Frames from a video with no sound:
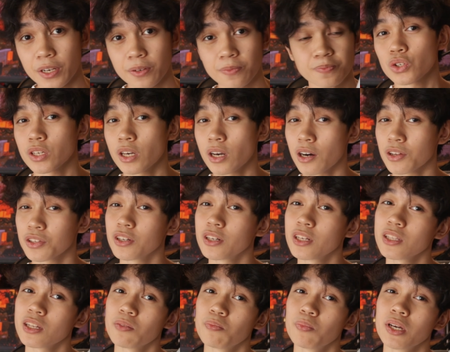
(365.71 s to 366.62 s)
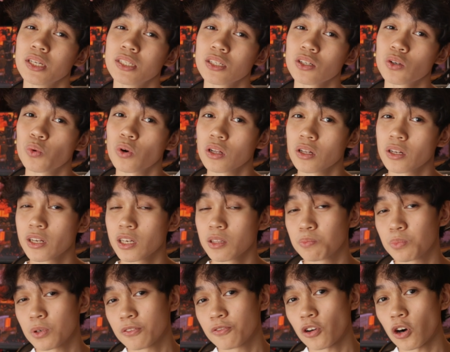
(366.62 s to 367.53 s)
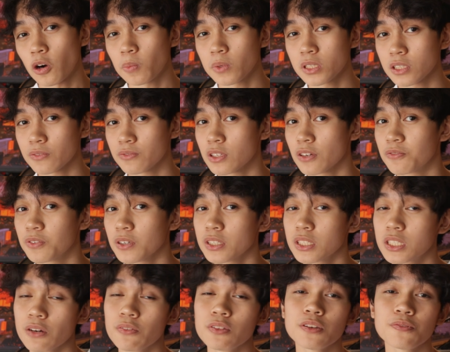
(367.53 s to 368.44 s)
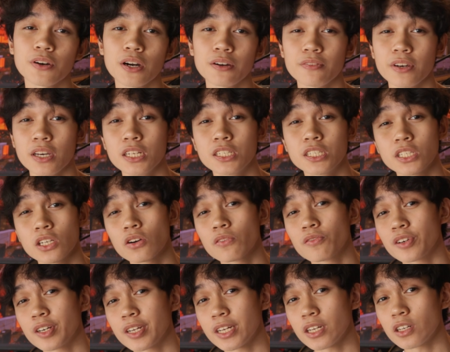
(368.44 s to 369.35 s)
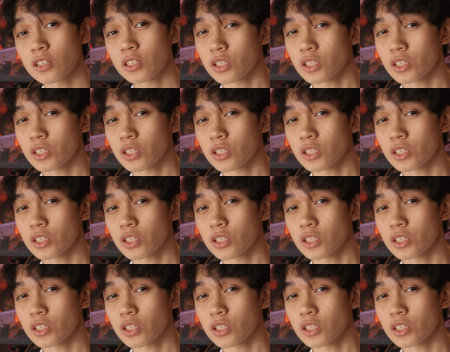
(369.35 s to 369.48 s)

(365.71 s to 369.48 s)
So yeah, other than the amazing quality and performance of the Field 75HE over here,